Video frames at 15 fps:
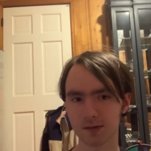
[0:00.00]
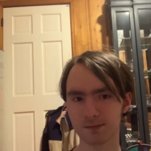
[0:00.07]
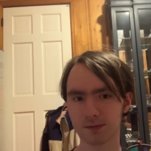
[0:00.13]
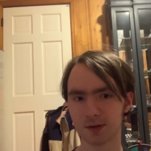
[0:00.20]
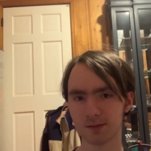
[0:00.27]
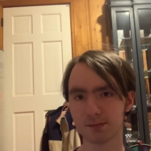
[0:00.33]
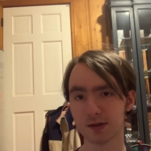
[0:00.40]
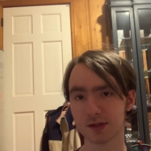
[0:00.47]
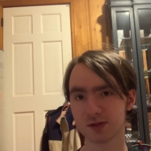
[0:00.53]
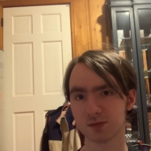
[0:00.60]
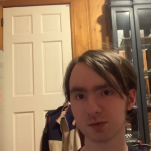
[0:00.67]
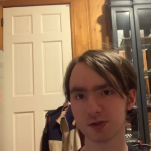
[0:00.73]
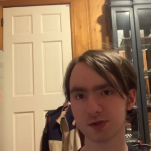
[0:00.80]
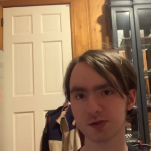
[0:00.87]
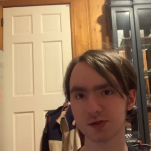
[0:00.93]
but best
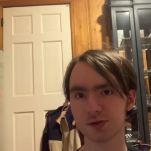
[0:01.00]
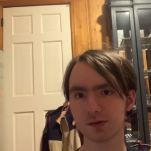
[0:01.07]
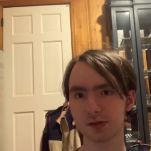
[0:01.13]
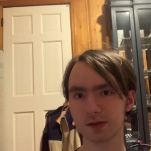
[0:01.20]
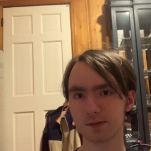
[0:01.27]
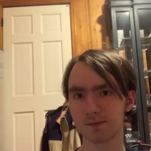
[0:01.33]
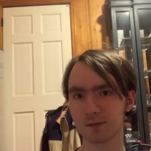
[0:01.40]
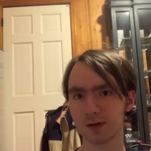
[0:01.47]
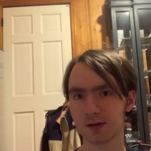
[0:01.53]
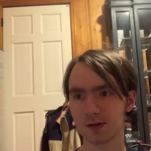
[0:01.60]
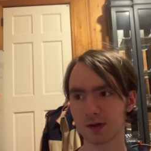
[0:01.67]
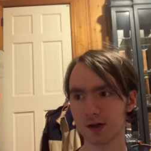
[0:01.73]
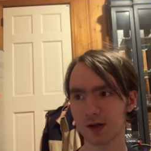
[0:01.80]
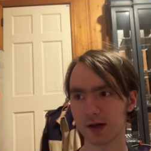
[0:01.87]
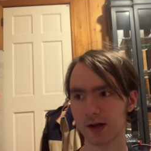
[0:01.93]
wishes to him
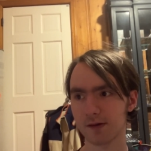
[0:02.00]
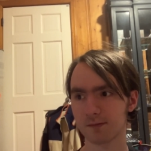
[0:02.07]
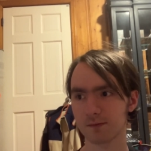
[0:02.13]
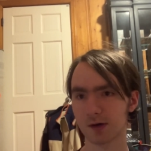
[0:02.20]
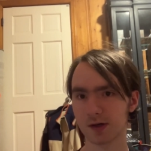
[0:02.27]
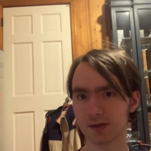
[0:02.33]
right